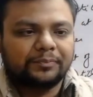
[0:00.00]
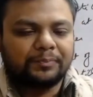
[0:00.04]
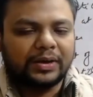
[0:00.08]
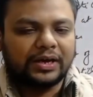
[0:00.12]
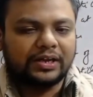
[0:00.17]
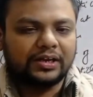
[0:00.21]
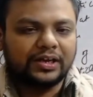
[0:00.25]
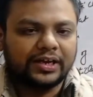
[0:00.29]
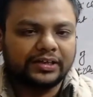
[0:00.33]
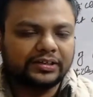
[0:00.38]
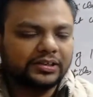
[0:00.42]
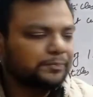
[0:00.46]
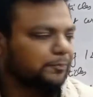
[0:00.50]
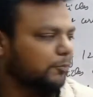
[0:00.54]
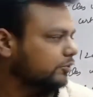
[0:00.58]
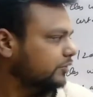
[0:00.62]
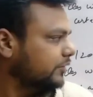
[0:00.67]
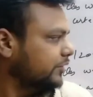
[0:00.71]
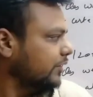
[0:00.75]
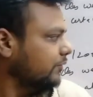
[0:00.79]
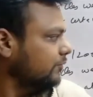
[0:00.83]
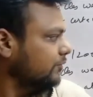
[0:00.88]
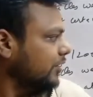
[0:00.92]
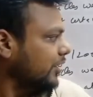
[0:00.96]
as the
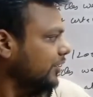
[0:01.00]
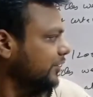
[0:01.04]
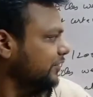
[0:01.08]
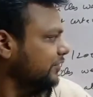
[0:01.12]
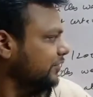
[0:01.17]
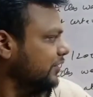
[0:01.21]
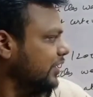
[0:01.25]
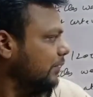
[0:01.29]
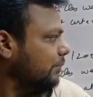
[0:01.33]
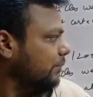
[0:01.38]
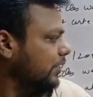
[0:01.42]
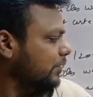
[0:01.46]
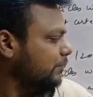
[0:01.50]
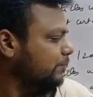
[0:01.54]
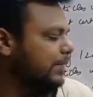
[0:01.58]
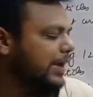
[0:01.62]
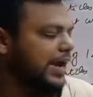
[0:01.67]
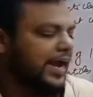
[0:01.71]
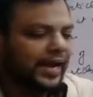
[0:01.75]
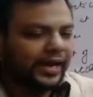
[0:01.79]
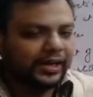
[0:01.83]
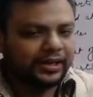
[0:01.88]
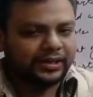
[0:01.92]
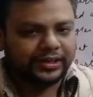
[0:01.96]
positive charge is coming
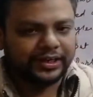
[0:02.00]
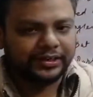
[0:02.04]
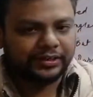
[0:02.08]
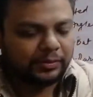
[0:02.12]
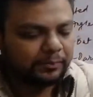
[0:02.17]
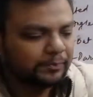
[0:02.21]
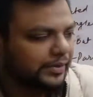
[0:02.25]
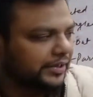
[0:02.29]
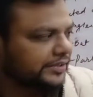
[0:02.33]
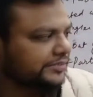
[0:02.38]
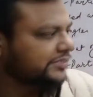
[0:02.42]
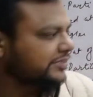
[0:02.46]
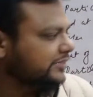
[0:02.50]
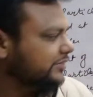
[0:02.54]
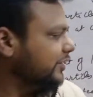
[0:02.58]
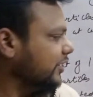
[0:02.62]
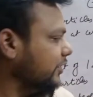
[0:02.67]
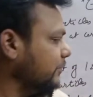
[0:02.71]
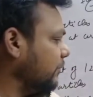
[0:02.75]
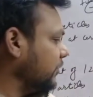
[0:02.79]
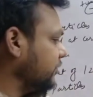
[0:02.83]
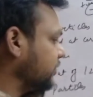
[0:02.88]
back, it means there